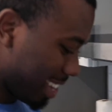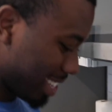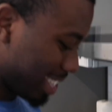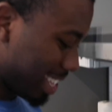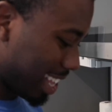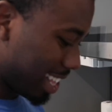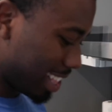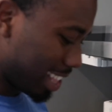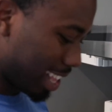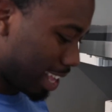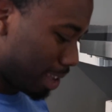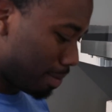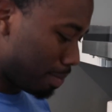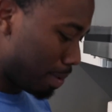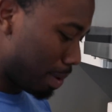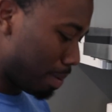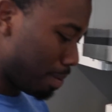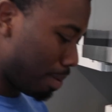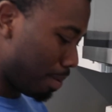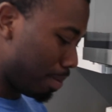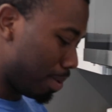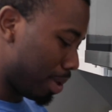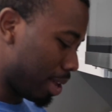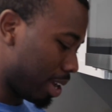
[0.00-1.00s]
I think
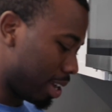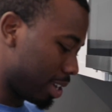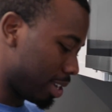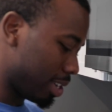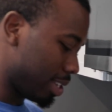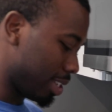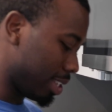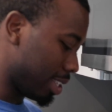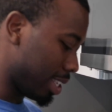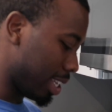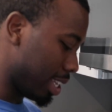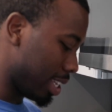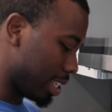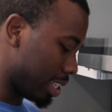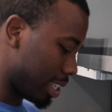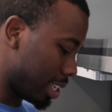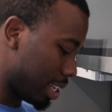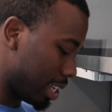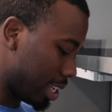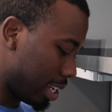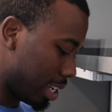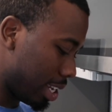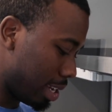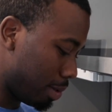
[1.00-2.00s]
people be under
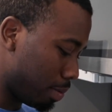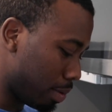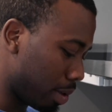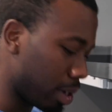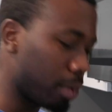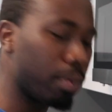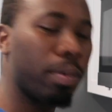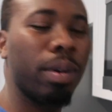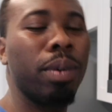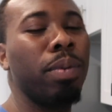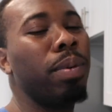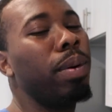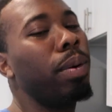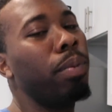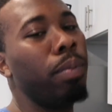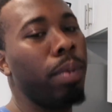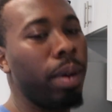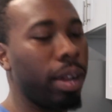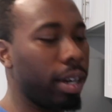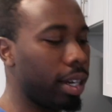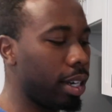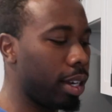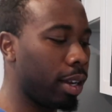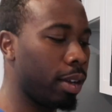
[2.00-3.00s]
seasoning. And what
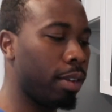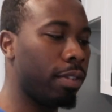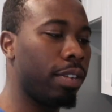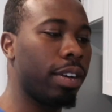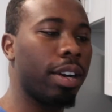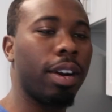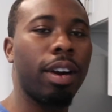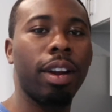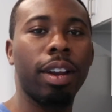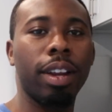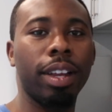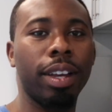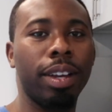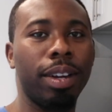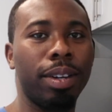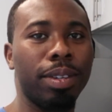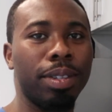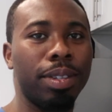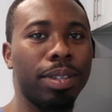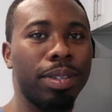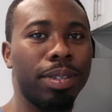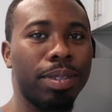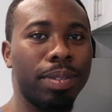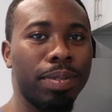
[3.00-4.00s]
1 clove of garlic gonna
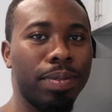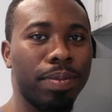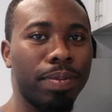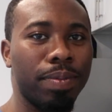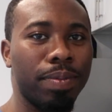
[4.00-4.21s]
do?